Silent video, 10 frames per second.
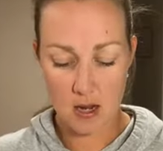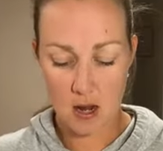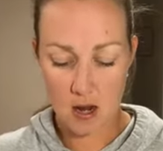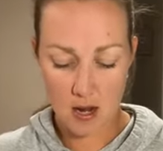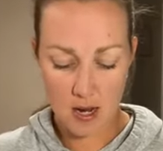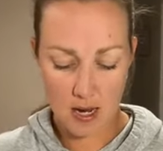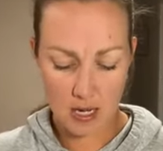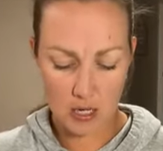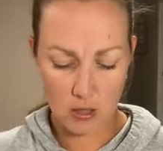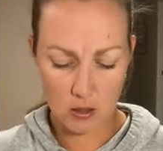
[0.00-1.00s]

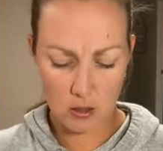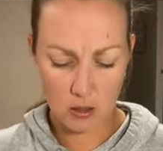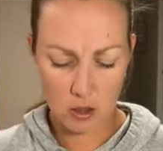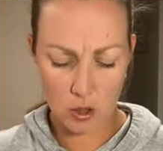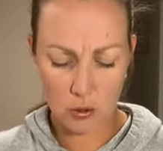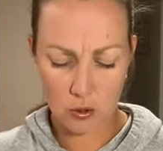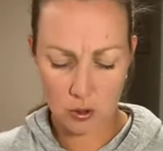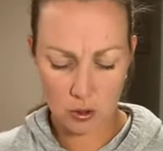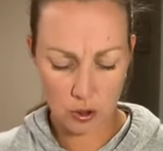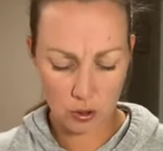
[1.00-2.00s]
I
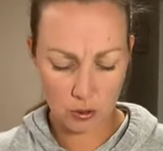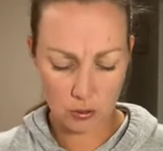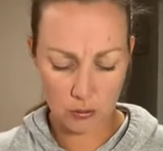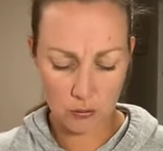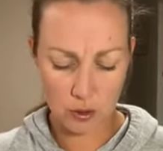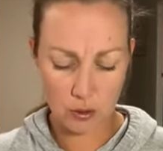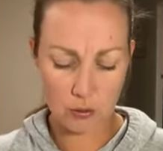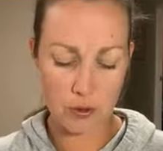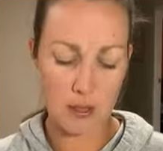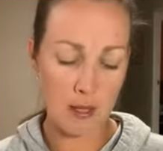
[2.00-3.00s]
used to
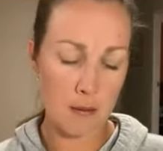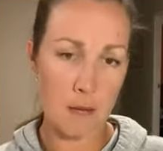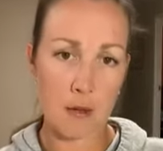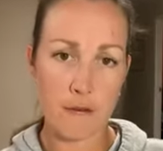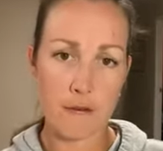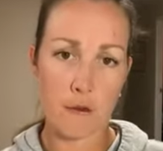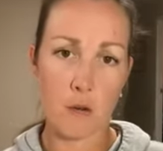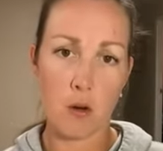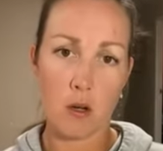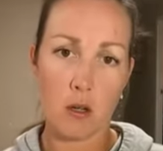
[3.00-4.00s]
use them
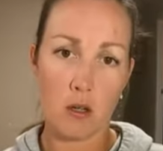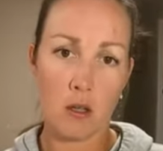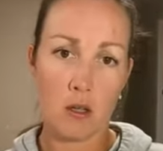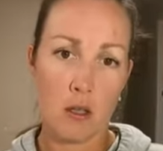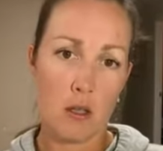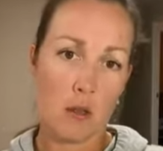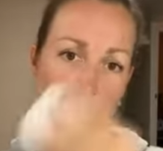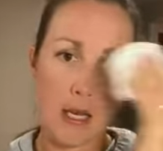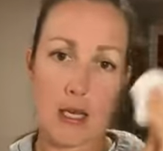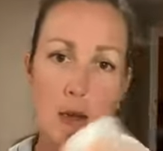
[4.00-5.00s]
for
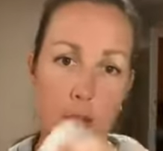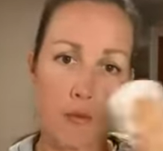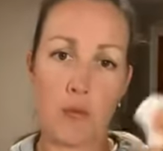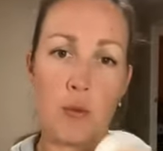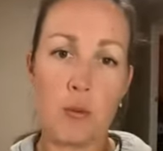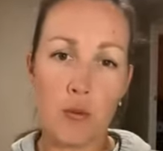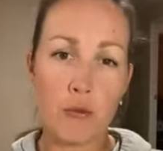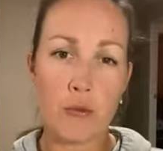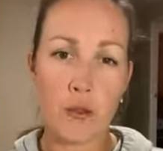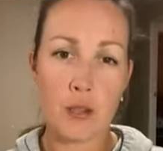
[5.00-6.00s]
makeup
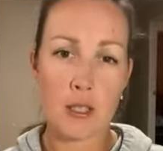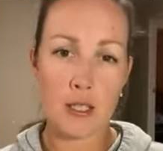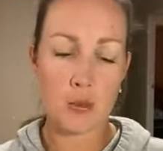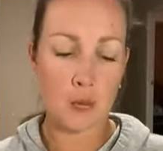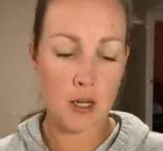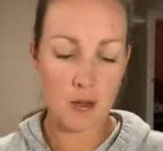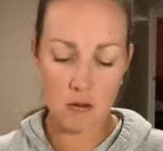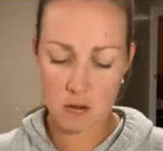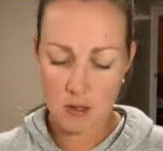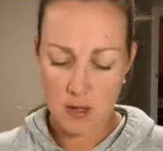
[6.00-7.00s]
removal as
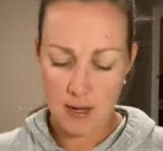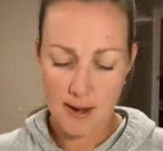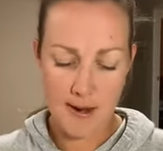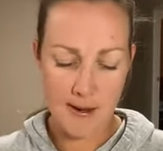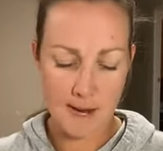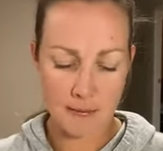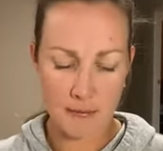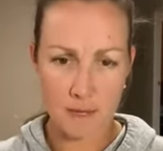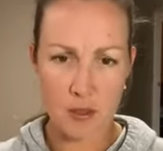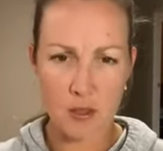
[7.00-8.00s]
well.
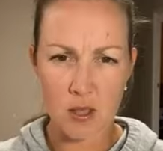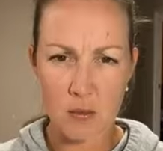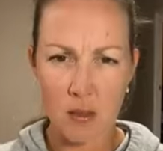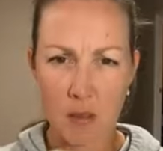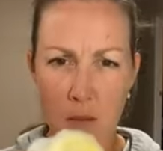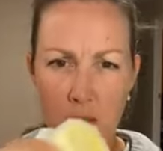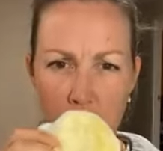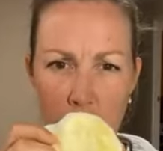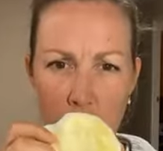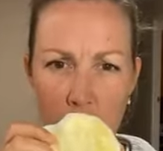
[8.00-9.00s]
So some of them have
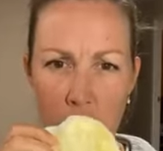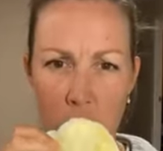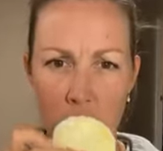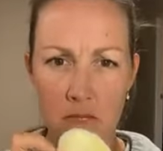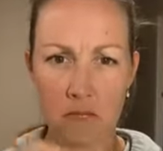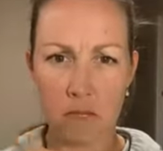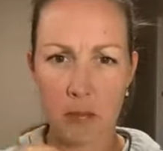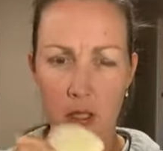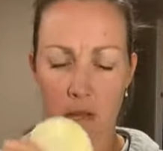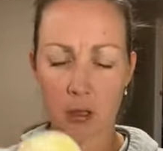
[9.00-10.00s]
a little
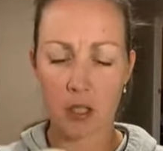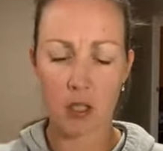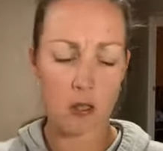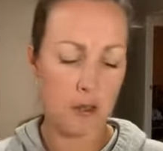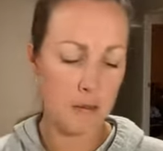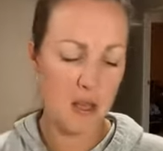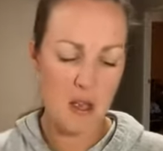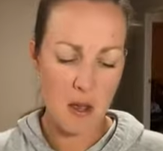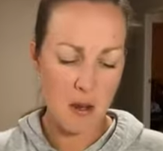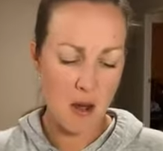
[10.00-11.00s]
bit of mark on them.
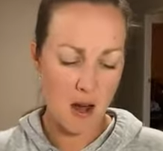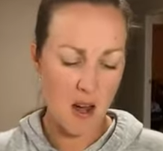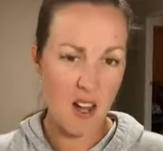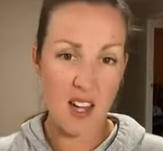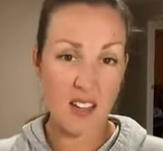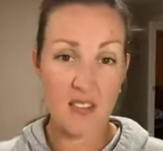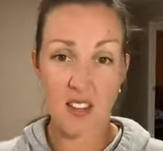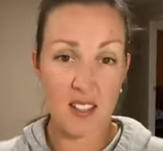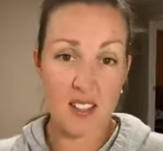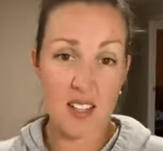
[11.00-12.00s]
I
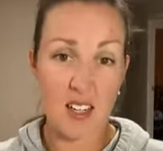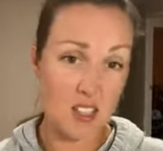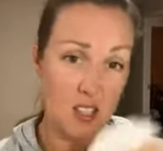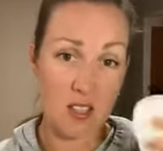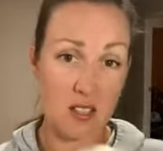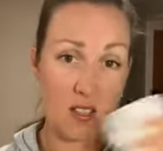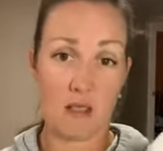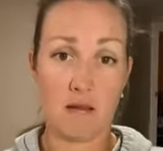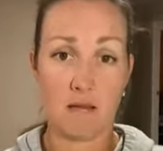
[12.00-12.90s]
find that I just